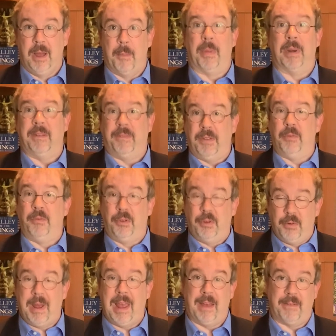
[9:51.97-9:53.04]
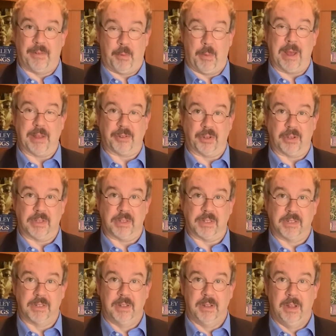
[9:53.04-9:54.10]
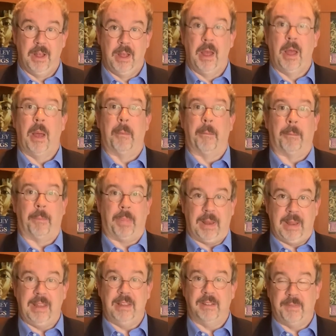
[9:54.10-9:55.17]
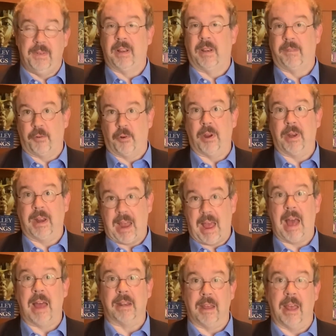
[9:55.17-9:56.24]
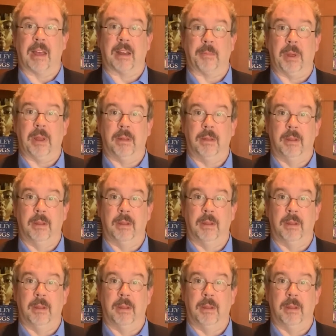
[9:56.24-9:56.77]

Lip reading: But if you do have questions, please feel free to contact me.